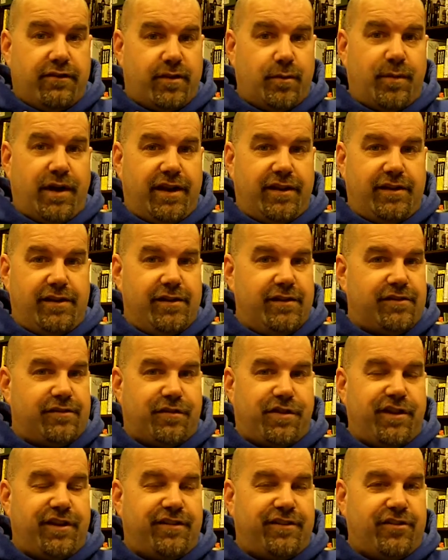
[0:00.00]
some ideas
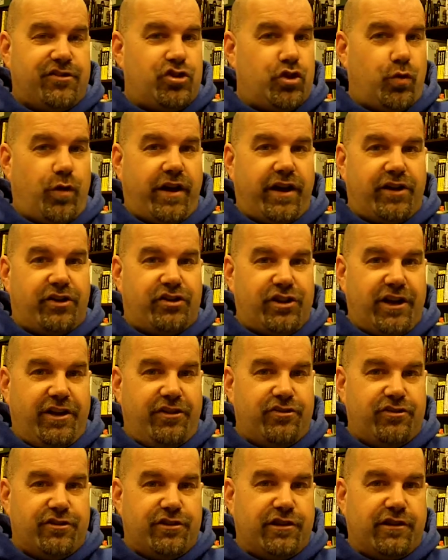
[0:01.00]
of things that you want to
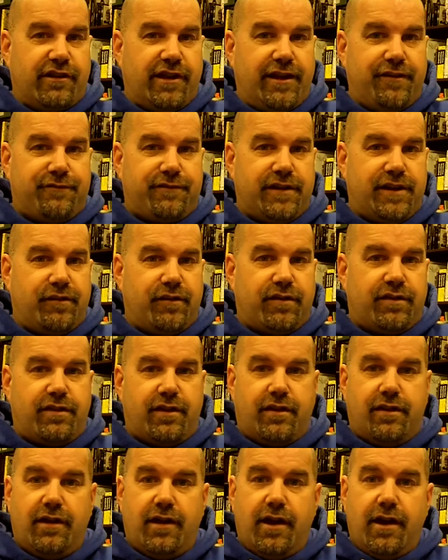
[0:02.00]
change in your life and
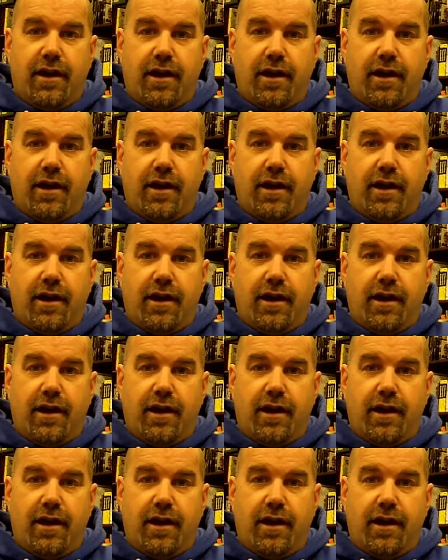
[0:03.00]
everything